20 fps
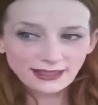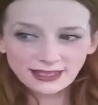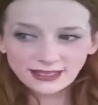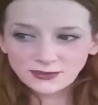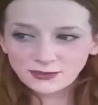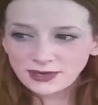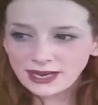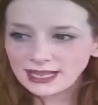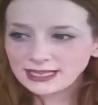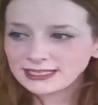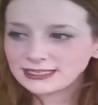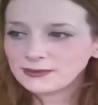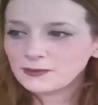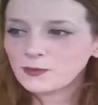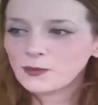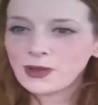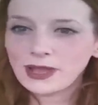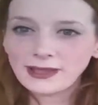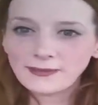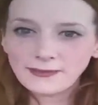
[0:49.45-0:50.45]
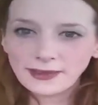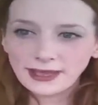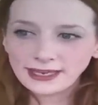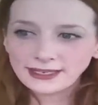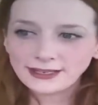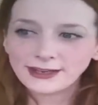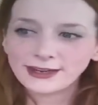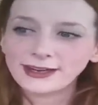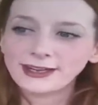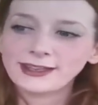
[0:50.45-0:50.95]
This one has some white
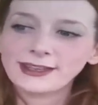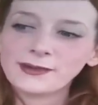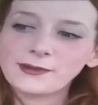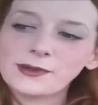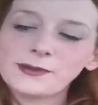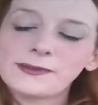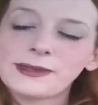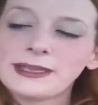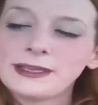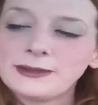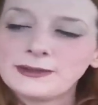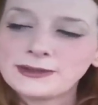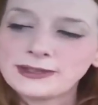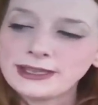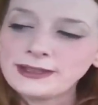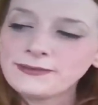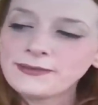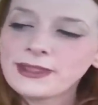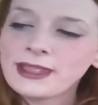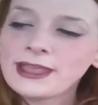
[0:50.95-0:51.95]
paint on it that we'll be using.